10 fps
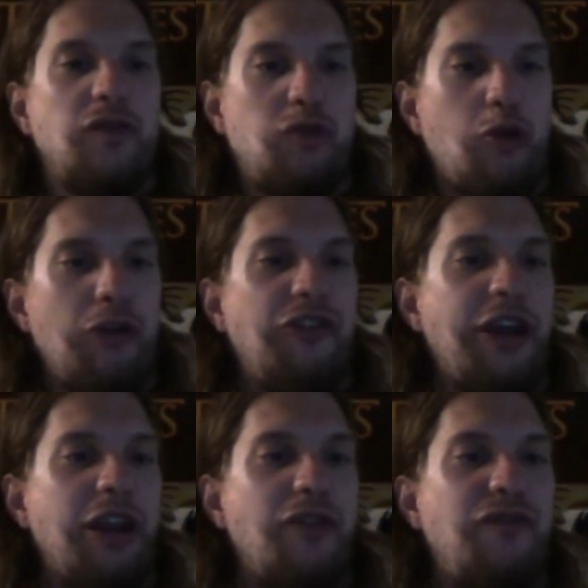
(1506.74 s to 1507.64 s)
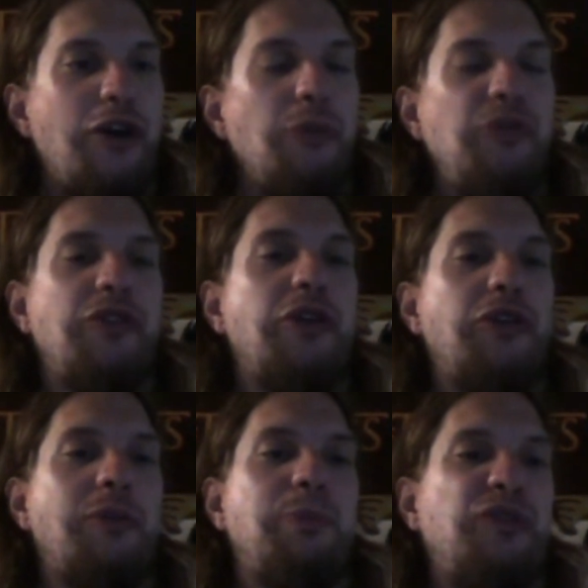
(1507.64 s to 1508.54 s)
towards the end of the film, so
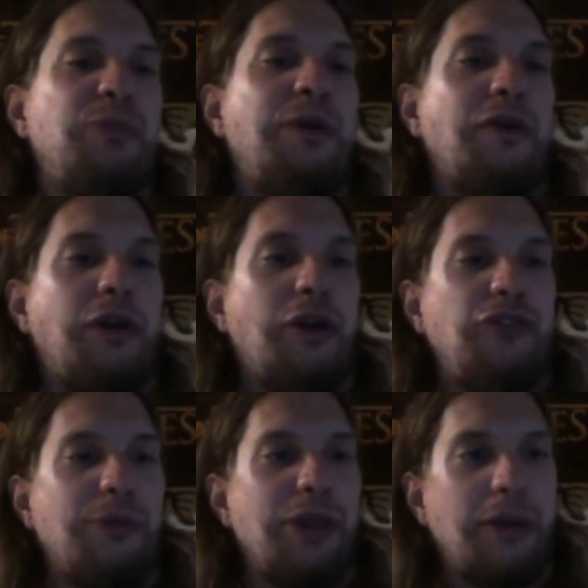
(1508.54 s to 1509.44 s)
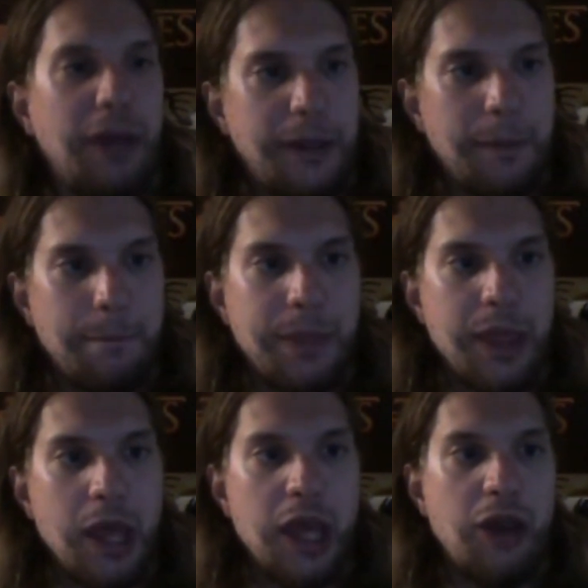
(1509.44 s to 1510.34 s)
another spoiler here, so really quick.
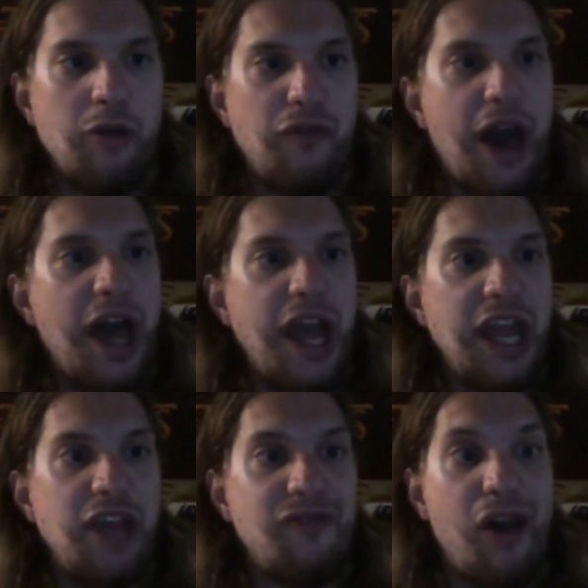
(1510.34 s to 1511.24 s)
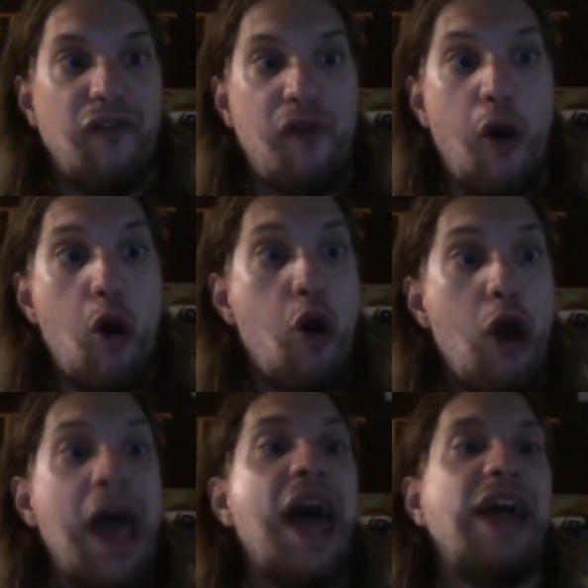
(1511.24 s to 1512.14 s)
5,
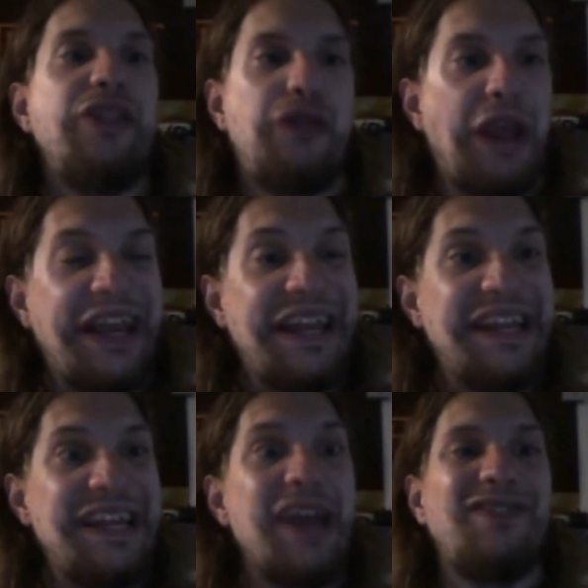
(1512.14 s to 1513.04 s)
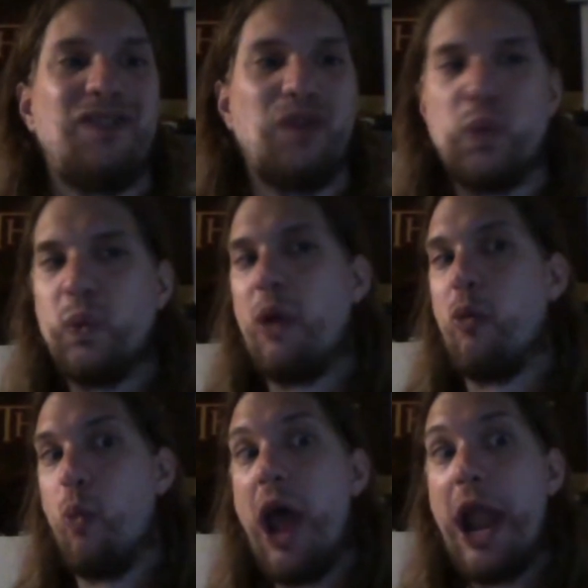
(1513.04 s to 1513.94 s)
4, 3, 2,
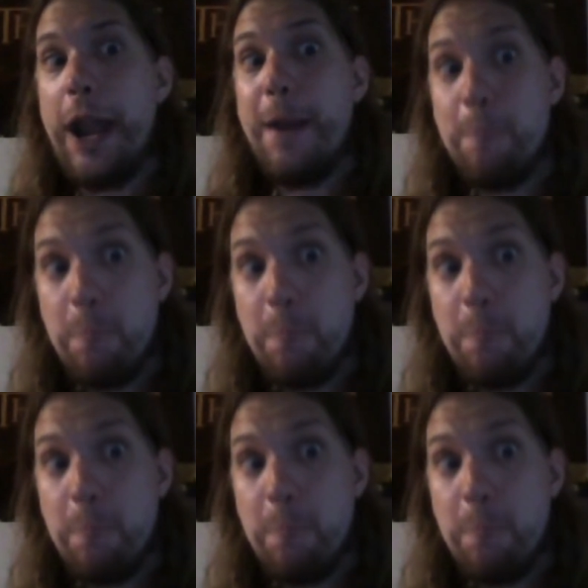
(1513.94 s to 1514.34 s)
1.